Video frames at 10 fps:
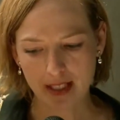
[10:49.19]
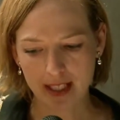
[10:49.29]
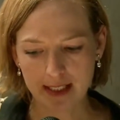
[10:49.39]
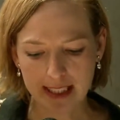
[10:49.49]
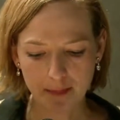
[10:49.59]

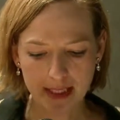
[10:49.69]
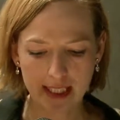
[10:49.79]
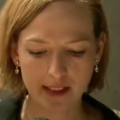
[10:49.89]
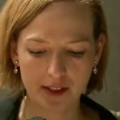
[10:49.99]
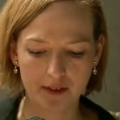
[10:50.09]
there is a
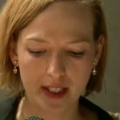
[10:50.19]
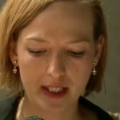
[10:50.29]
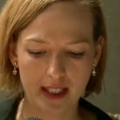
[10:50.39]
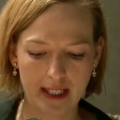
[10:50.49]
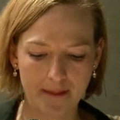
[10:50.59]
potential
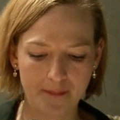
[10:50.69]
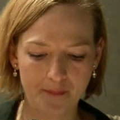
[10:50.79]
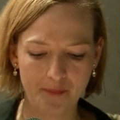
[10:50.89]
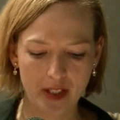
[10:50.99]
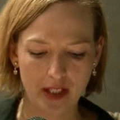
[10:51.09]
that
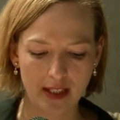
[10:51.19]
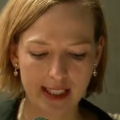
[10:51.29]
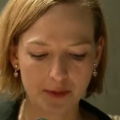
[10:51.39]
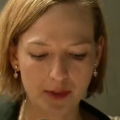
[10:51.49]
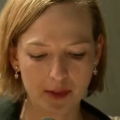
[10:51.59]

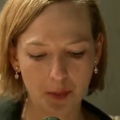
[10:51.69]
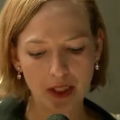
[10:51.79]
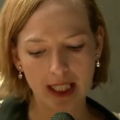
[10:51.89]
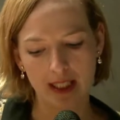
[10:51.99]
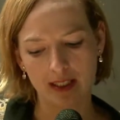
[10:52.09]
this was
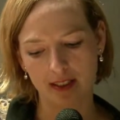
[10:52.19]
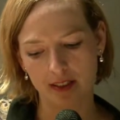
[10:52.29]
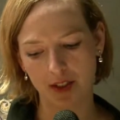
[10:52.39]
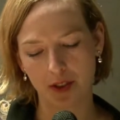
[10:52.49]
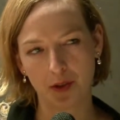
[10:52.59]
put
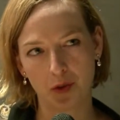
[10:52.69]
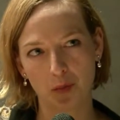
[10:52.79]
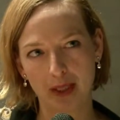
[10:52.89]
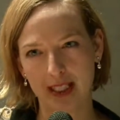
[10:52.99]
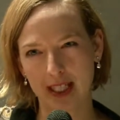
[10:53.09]
in to
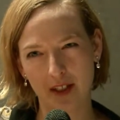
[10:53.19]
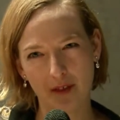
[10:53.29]
be a kind